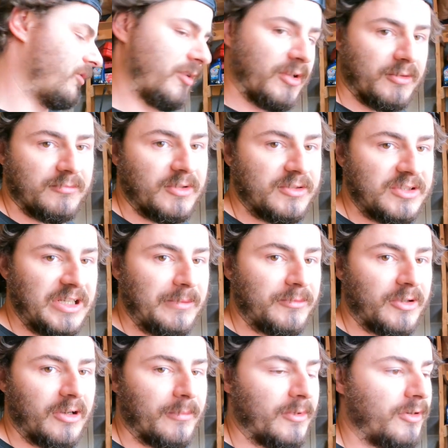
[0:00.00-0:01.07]
with a
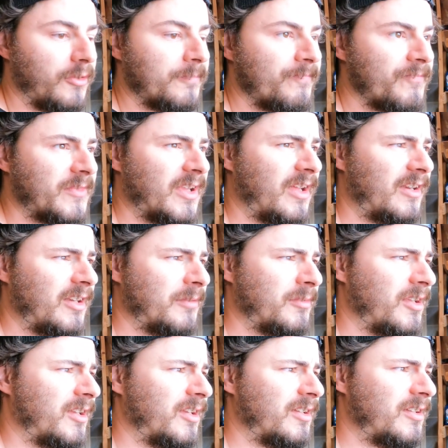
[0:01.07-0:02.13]
cheap turbo. I ended
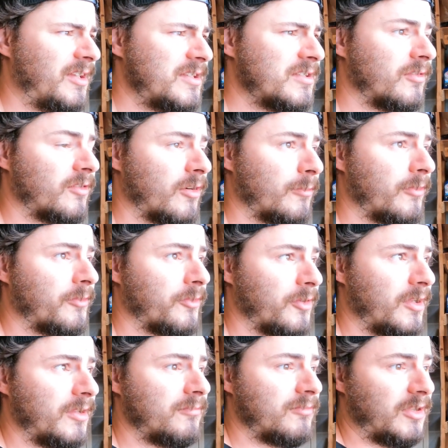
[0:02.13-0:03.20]
up getting a decent turbo
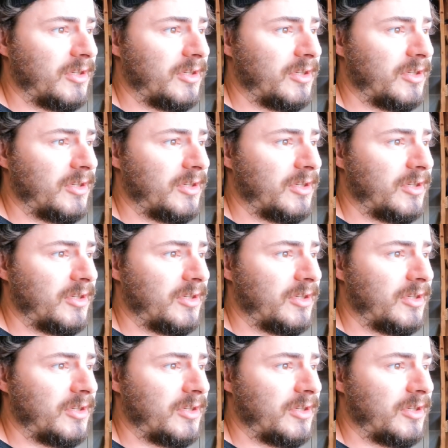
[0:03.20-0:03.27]
for it,